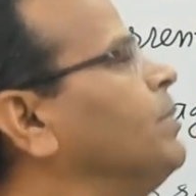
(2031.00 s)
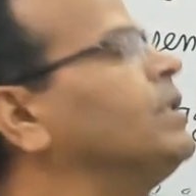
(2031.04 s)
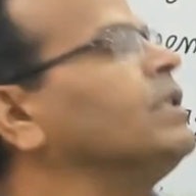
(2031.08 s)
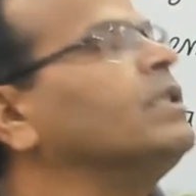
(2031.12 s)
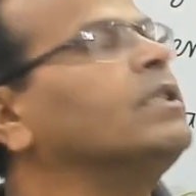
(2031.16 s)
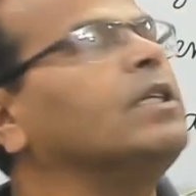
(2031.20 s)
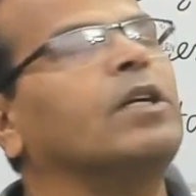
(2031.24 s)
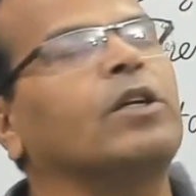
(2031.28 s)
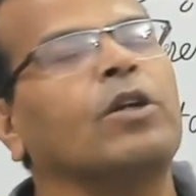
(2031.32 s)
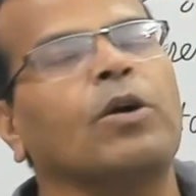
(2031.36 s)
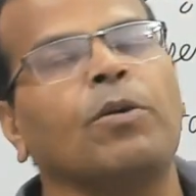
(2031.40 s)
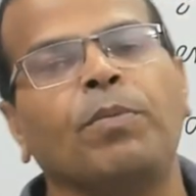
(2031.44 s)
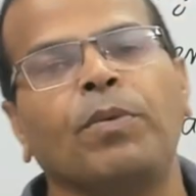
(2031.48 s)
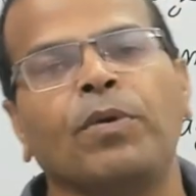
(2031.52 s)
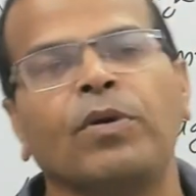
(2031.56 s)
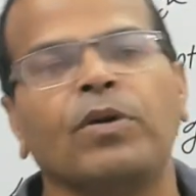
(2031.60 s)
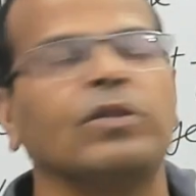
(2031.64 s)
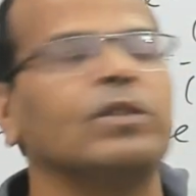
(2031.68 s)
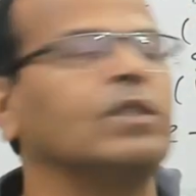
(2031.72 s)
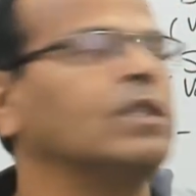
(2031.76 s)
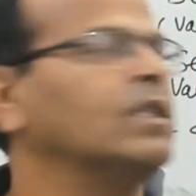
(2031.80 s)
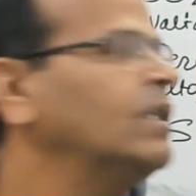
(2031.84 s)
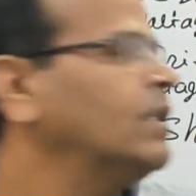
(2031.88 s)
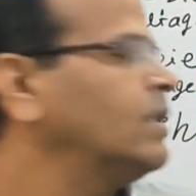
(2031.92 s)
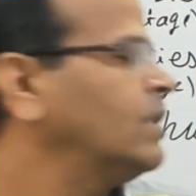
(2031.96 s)
topology
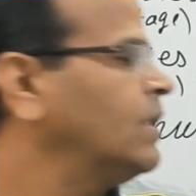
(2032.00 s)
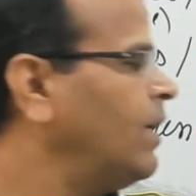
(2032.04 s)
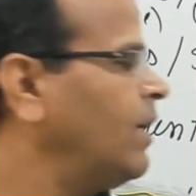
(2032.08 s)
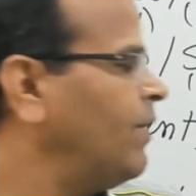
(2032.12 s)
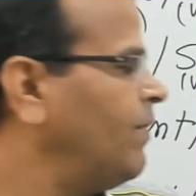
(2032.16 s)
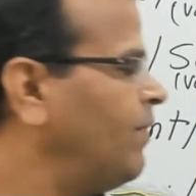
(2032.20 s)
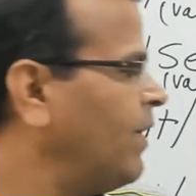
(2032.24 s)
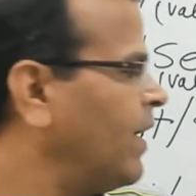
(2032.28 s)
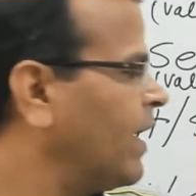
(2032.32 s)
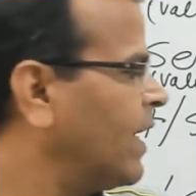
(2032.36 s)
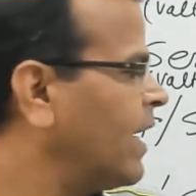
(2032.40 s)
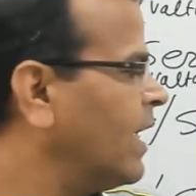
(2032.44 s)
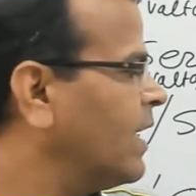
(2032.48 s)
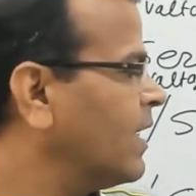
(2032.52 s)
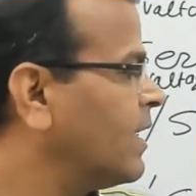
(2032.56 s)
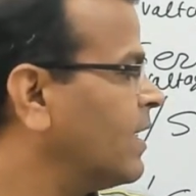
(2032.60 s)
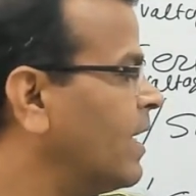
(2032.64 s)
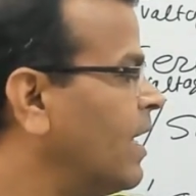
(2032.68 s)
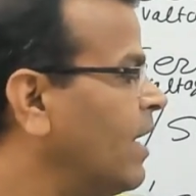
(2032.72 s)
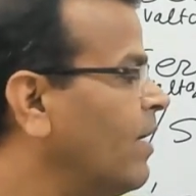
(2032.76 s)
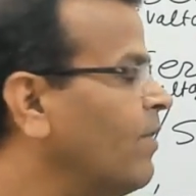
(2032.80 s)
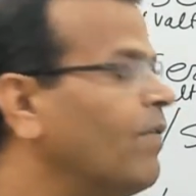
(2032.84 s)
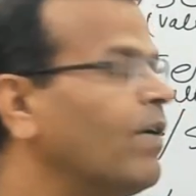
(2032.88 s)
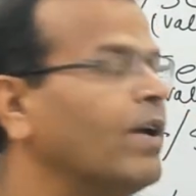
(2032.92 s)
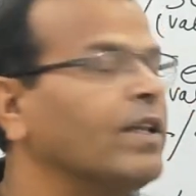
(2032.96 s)
itself, I can tell
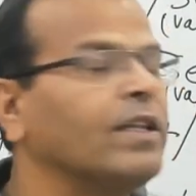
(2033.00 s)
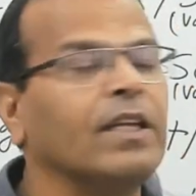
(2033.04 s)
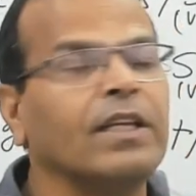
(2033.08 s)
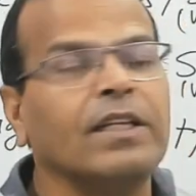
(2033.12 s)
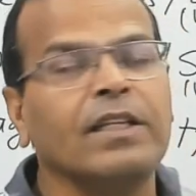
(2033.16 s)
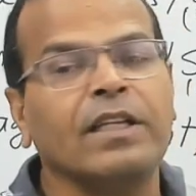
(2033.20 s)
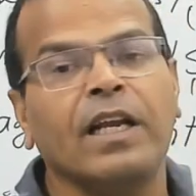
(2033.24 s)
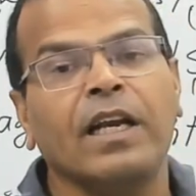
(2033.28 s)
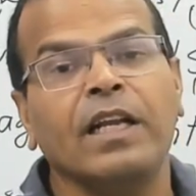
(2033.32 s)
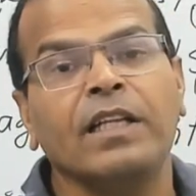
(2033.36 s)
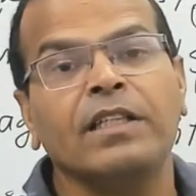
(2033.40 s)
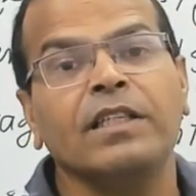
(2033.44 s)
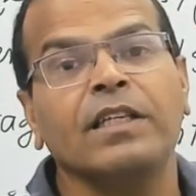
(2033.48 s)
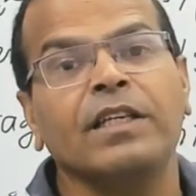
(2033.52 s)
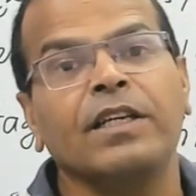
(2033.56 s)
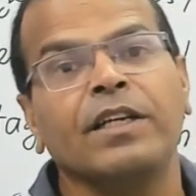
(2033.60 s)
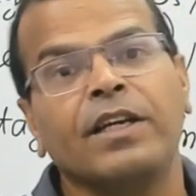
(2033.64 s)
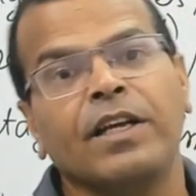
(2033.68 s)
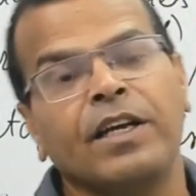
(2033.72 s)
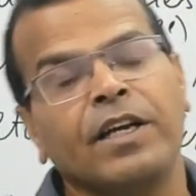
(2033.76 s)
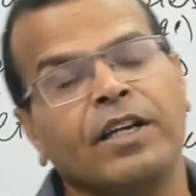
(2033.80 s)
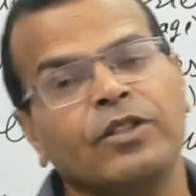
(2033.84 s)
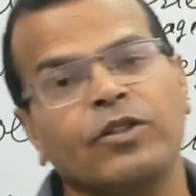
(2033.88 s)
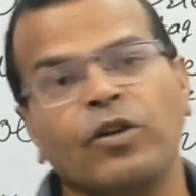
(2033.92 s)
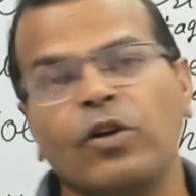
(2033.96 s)
whether there is increase
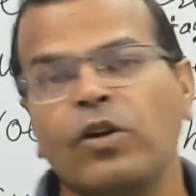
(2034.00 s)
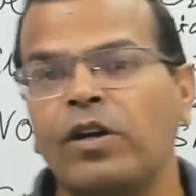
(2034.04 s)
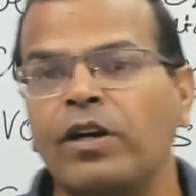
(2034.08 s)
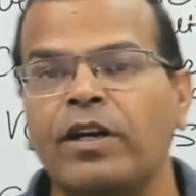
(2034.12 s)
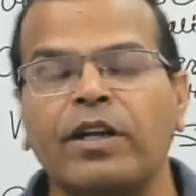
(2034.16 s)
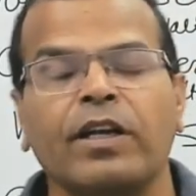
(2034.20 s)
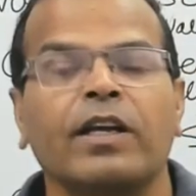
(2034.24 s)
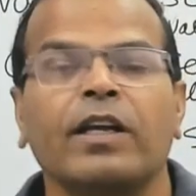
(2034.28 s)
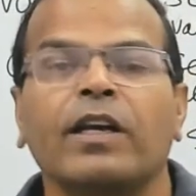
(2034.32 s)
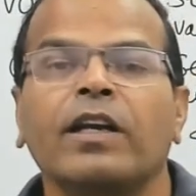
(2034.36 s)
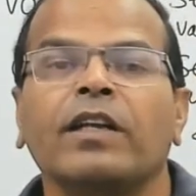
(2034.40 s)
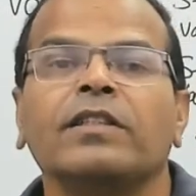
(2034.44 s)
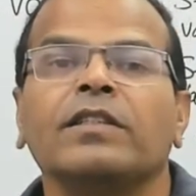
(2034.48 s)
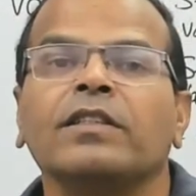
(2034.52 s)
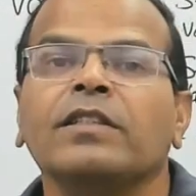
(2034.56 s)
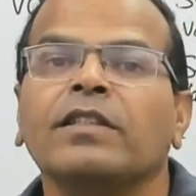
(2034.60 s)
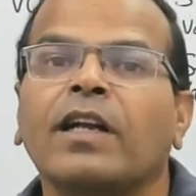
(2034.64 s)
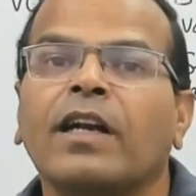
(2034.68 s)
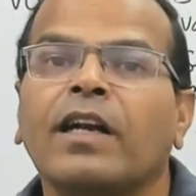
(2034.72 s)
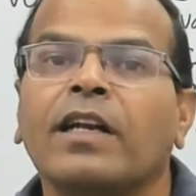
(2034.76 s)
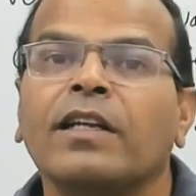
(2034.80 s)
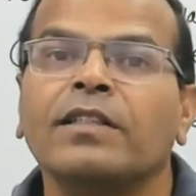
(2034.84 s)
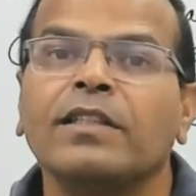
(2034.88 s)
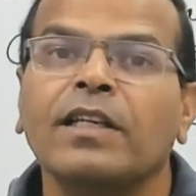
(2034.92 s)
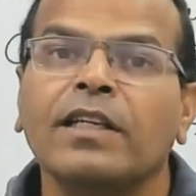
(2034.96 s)
or decrease in the
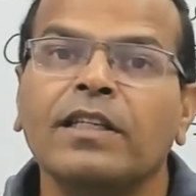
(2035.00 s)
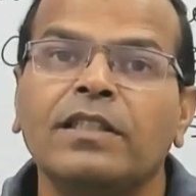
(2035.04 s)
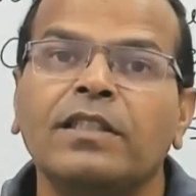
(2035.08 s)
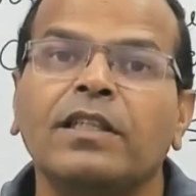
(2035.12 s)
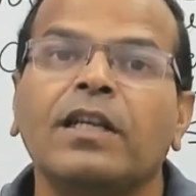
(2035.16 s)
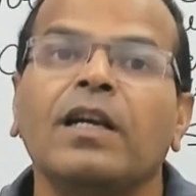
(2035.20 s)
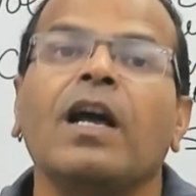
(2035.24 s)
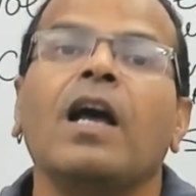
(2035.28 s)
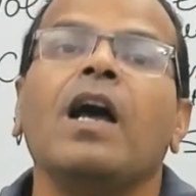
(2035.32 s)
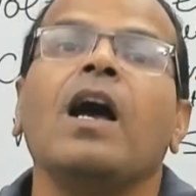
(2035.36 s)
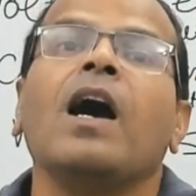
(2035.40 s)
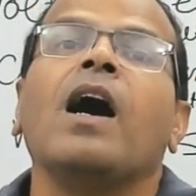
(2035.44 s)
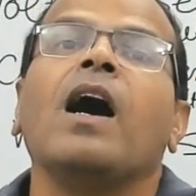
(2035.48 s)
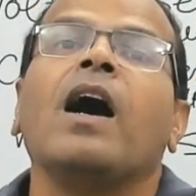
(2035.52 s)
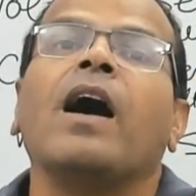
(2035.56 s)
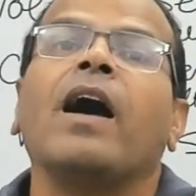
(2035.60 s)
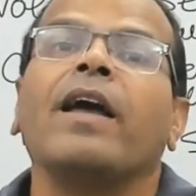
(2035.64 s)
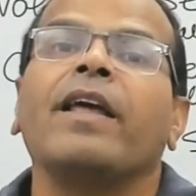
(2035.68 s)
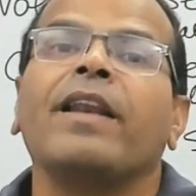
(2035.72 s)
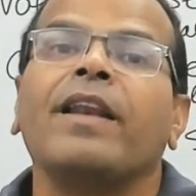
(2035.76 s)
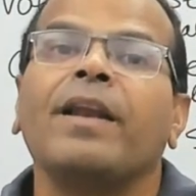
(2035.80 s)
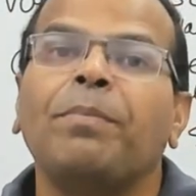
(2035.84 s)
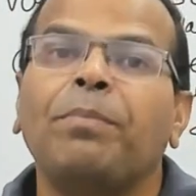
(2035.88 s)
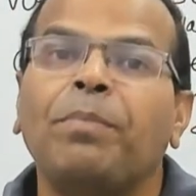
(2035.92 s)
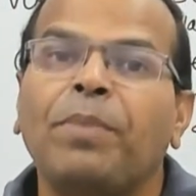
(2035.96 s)
resistance. I
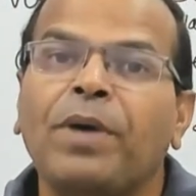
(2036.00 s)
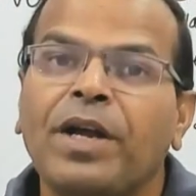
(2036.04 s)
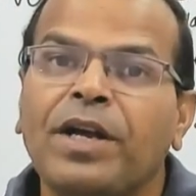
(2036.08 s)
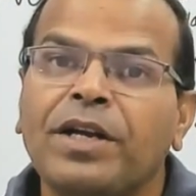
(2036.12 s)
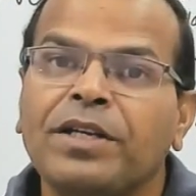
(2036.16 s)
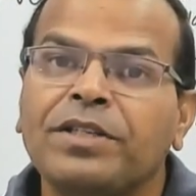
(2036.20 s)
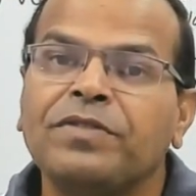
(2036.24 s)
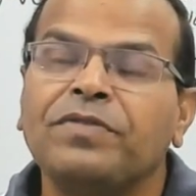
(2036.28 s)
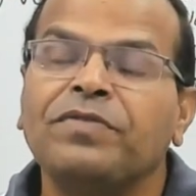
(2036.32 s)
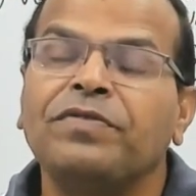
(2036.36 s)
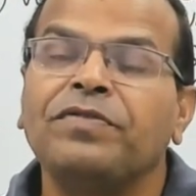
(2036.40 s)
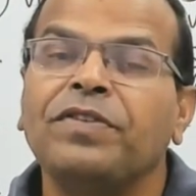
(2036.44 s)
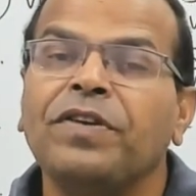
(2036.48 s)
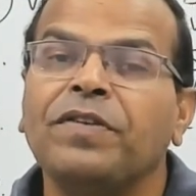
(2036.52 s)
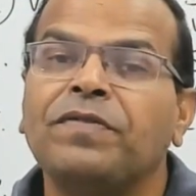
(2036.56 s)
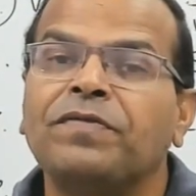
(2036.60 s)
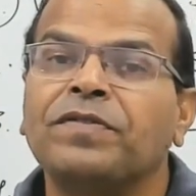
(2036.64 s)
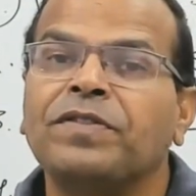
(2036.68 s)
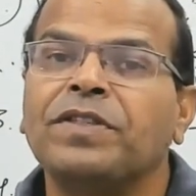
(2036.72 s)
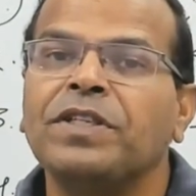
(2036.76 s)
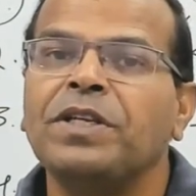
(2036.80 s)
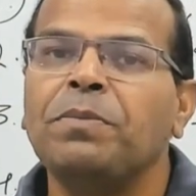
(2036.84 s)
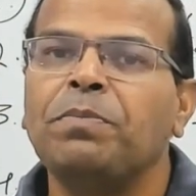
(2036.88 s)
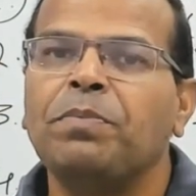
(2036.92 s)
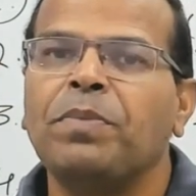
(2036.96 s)
repeat,
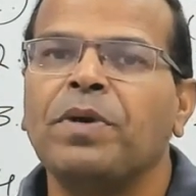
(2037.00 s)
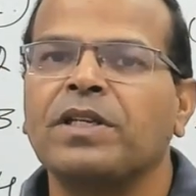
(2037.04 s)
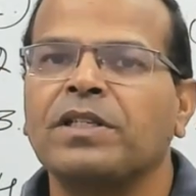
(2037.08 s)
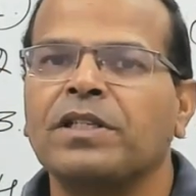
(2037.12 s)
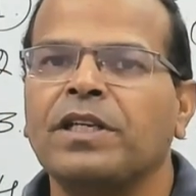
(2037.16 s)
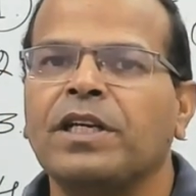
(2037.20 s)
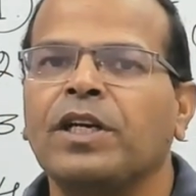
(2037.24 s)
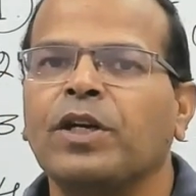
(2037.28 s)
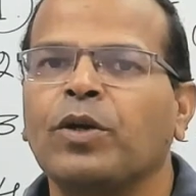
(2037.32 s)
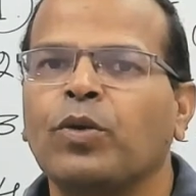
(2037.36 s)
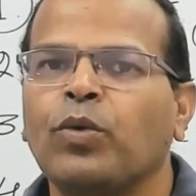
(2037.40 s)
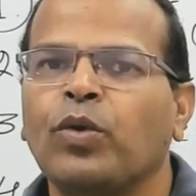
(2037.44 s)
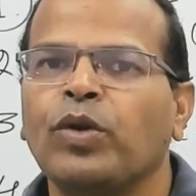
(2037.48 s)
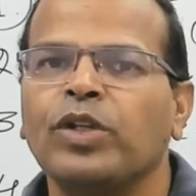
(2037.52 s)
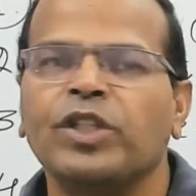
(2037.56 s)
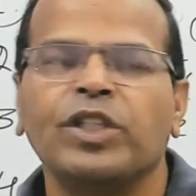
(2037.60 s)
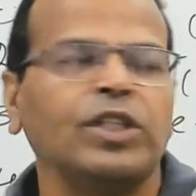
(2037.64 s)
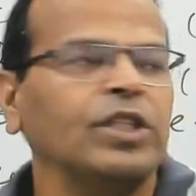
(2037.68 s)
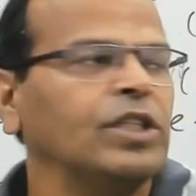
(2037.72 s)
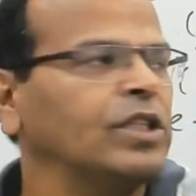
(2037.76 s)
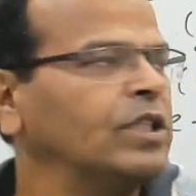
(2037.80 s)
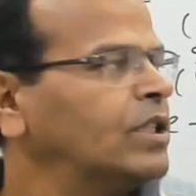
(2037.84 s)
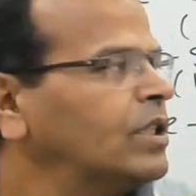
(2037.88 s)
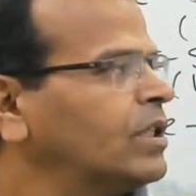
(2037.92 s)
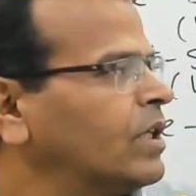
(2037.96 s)
50% questions
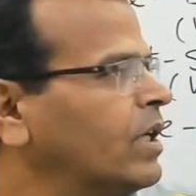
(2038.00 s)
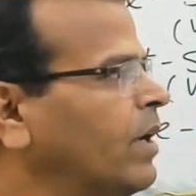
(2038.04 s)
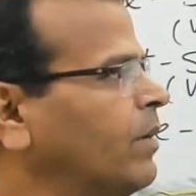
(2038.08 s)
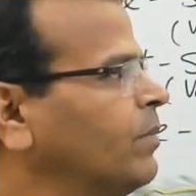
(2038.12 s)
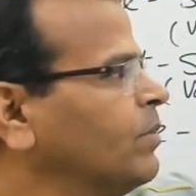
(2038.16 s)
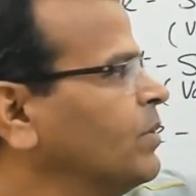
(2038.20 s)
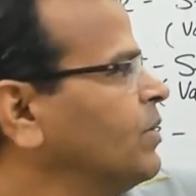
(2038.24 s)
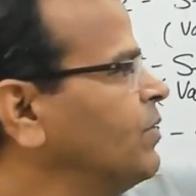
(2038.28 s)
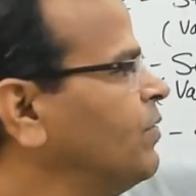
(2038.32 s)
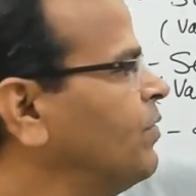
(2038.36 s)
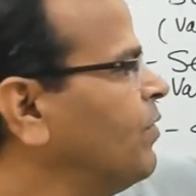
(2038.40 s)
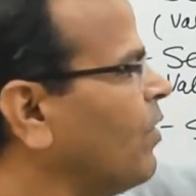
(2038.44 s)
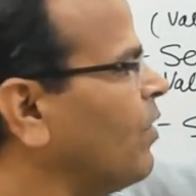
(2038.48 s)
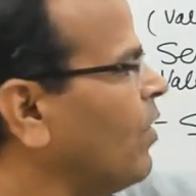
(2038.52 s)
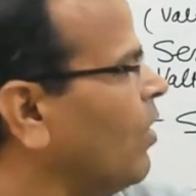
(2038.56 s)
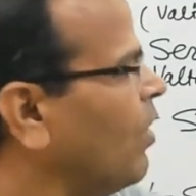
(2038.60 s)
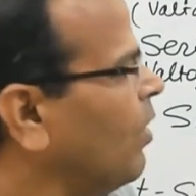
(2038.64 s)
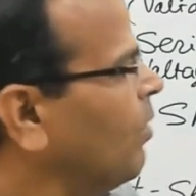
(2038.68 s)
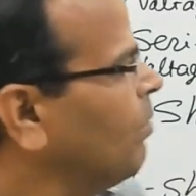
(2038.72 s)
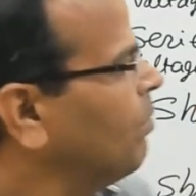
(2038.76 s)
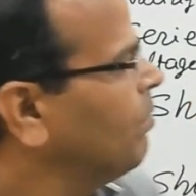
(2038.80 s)
comes from